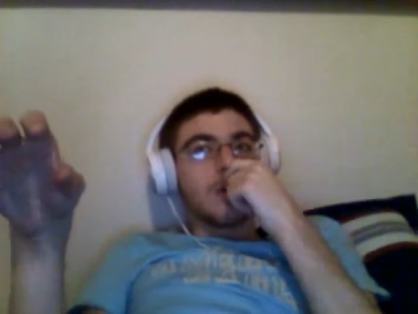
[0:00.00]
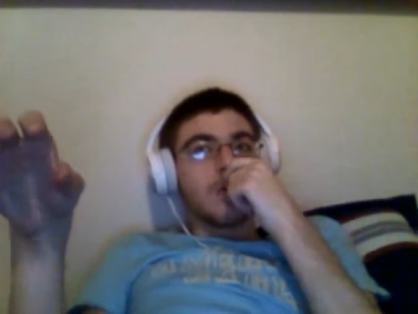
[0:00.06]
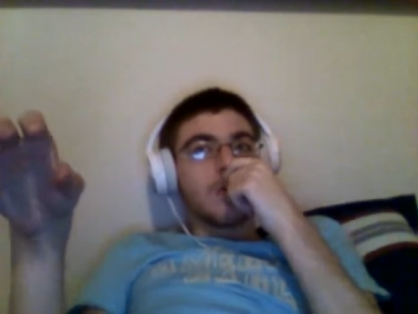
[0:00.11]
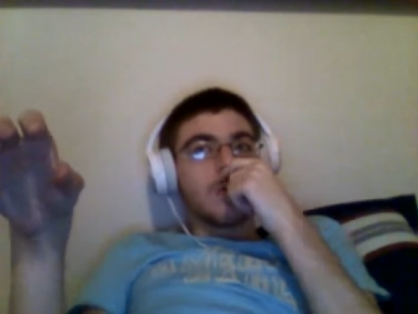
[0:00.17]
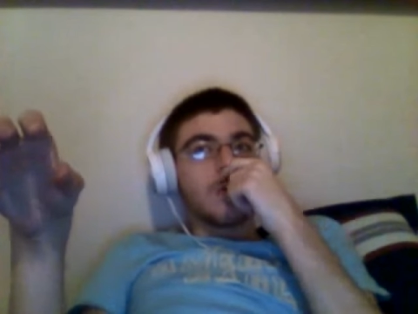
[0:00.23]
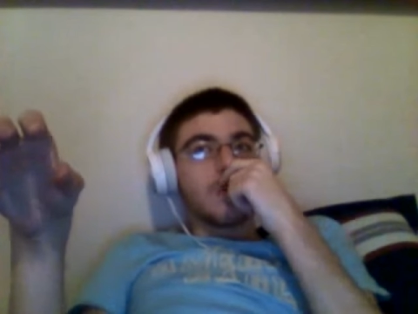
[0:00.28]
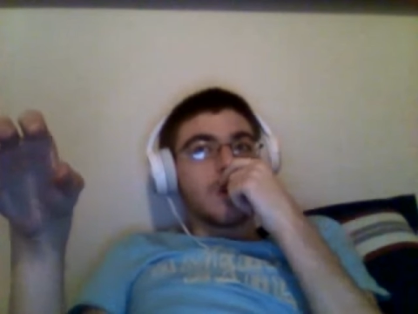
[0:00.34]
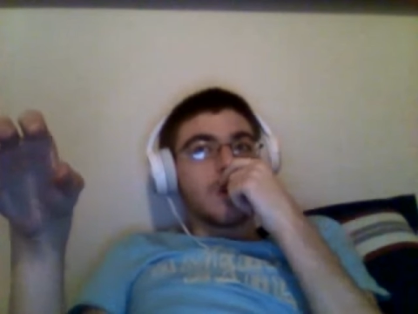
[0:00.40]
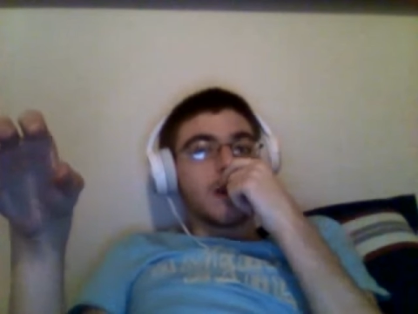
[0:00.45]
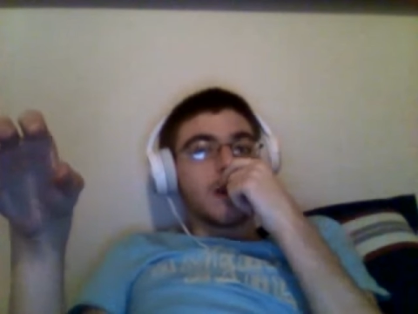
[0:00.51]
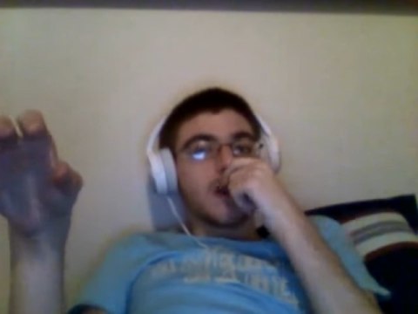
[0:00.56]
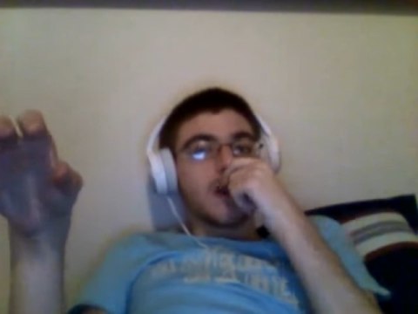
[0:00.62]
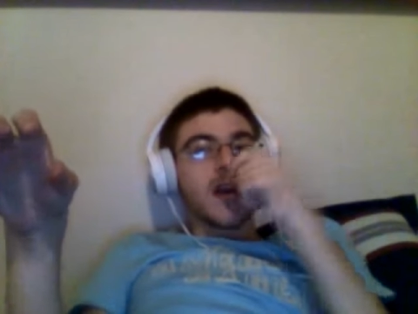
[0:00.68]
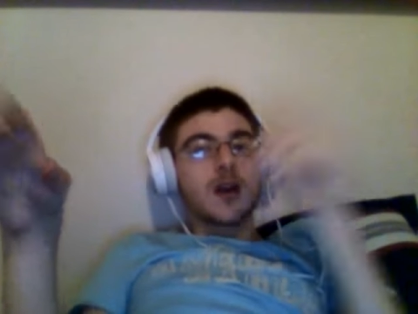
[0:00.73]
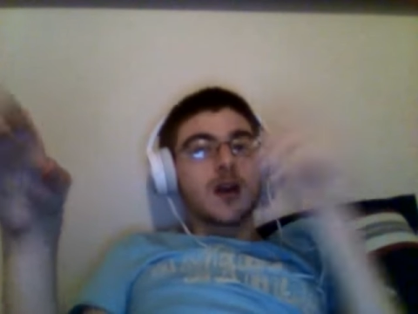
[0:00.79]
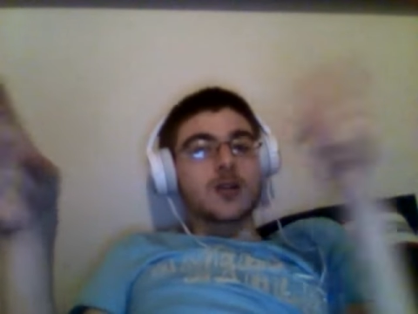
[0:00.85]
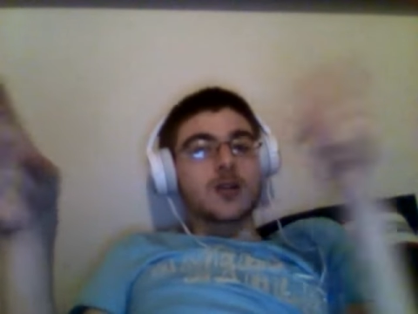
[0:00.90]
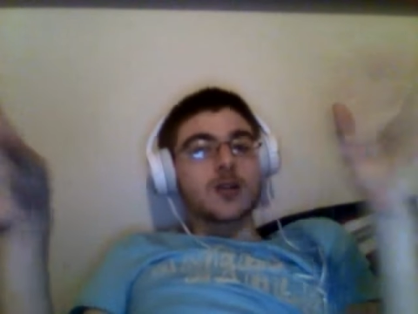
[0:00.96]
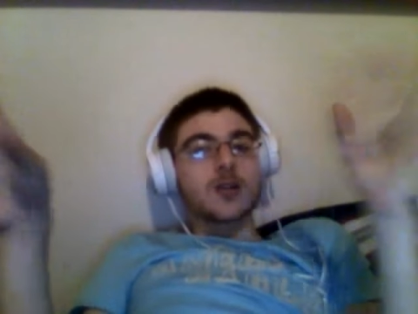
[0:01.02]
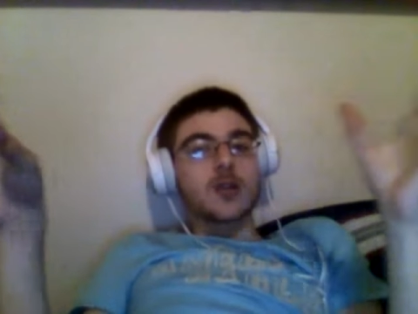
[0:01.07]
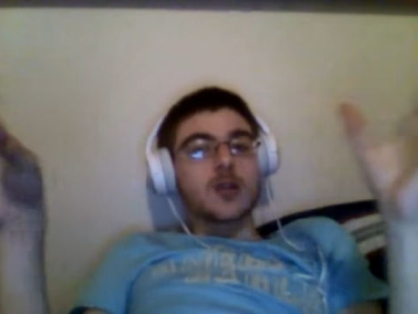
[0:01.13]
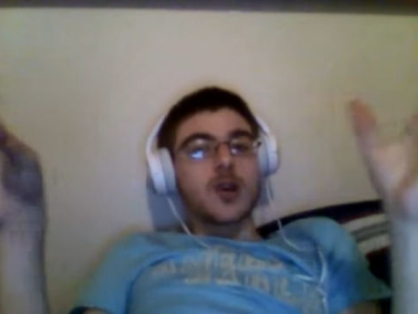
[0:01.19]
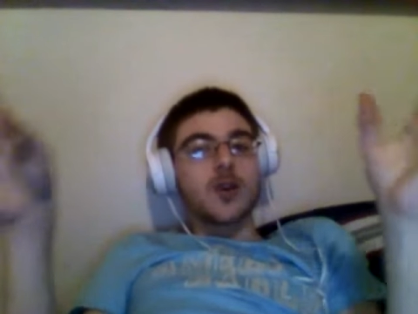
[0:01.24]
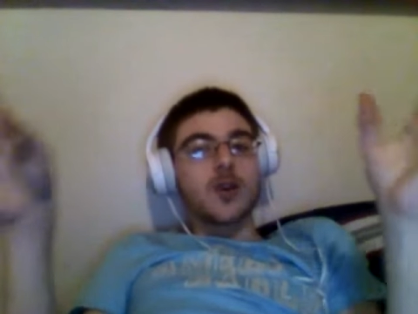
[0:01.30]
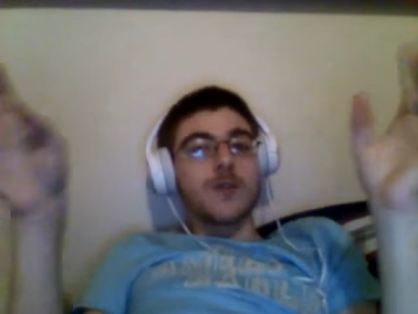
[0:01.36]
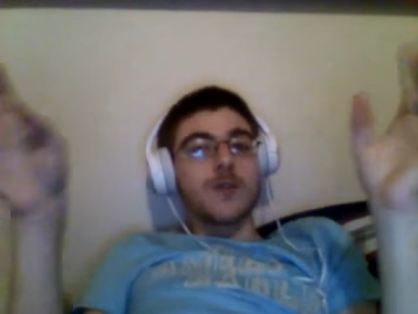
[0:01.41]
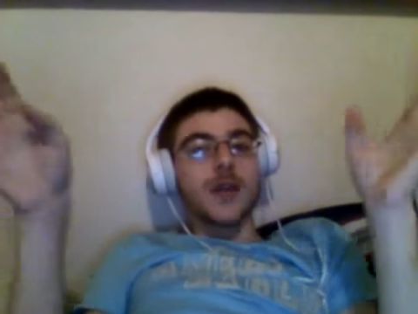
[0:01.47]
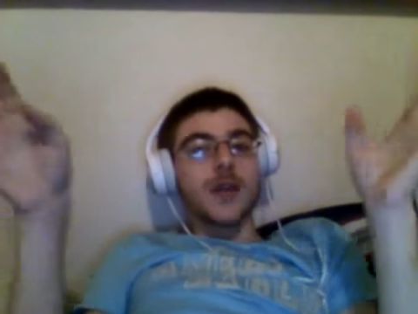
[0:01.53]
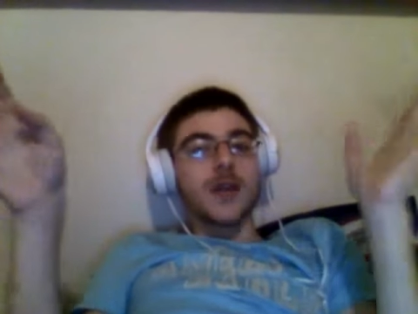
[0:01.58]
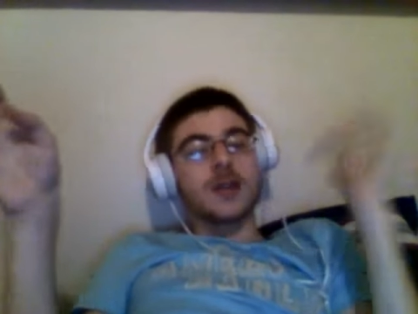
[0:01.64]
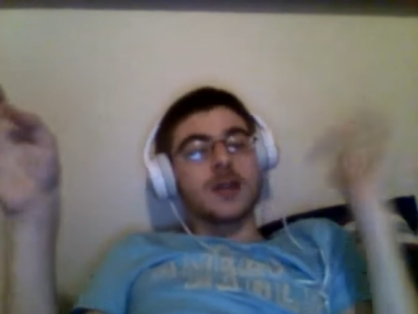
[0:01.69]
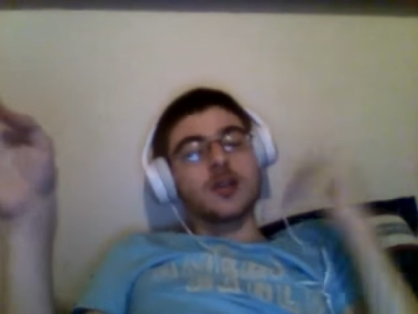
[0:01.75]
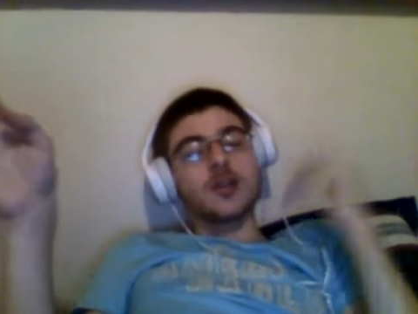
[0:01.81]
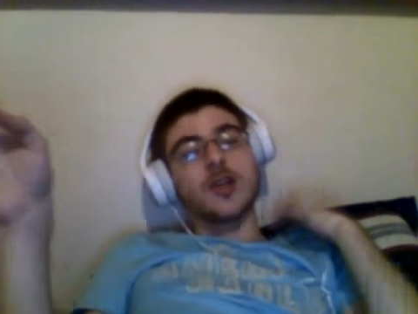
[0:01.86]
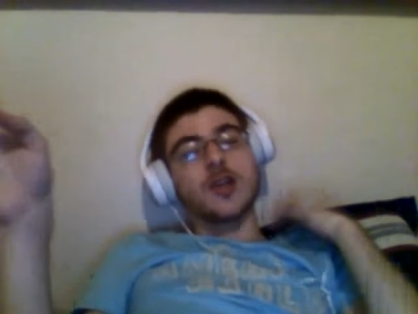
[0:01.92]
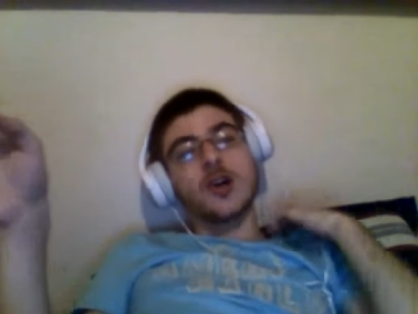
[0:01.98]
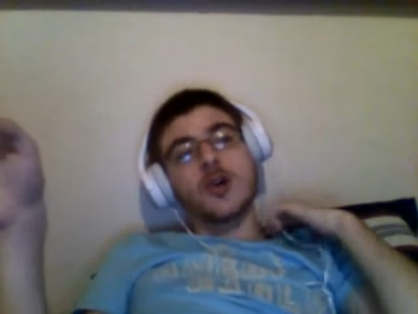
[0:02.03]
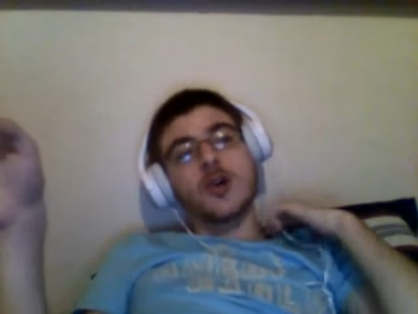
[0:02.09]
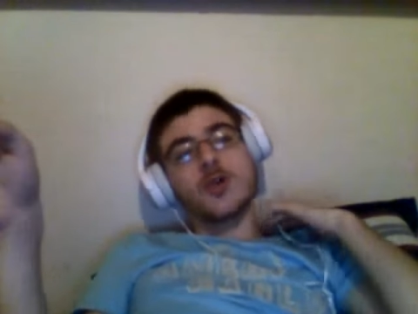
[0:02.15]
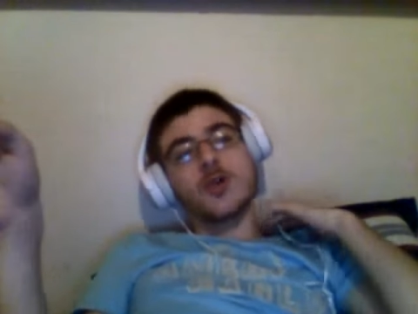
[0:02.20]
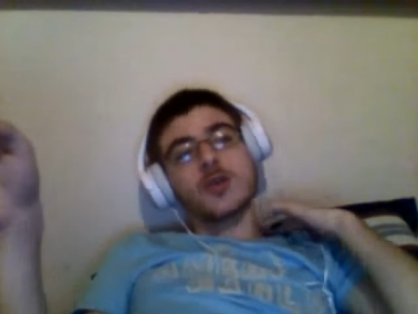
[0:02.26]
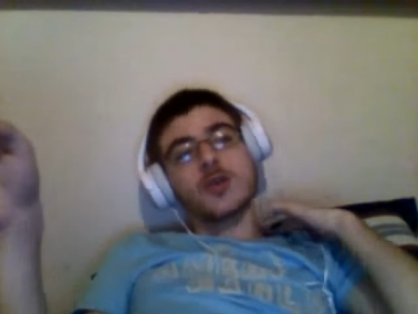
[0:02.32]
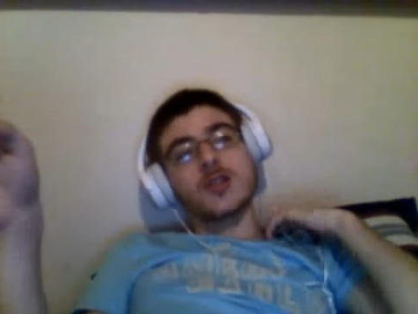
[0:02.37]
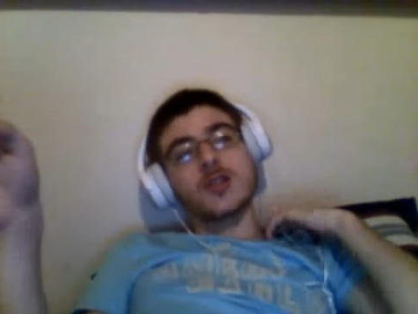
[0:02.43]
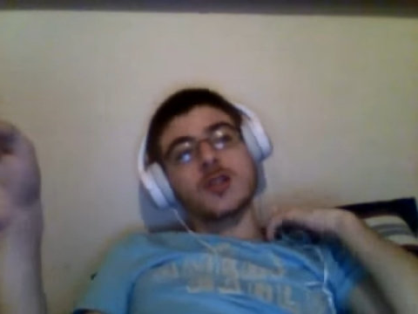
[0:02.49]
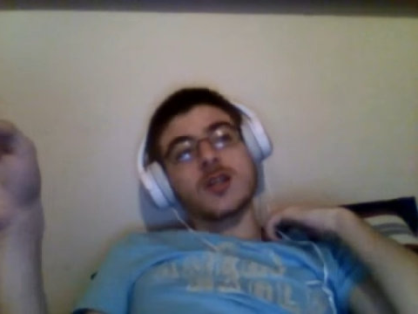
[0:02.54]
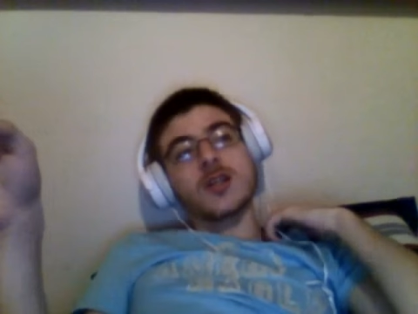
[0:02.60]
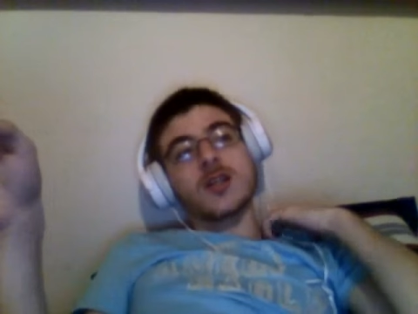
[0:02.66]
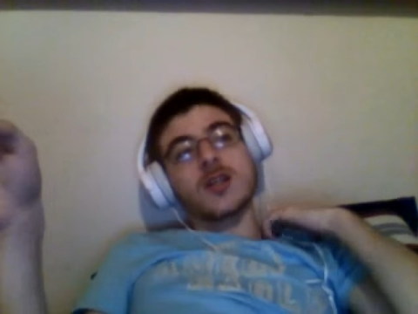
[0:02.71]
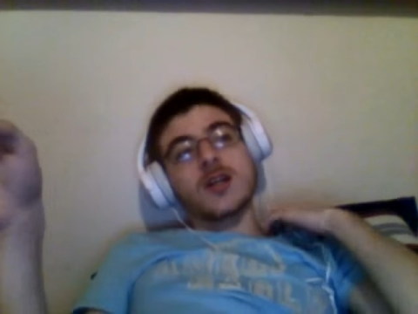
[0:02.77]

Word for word: with like Al Snow picking his nose.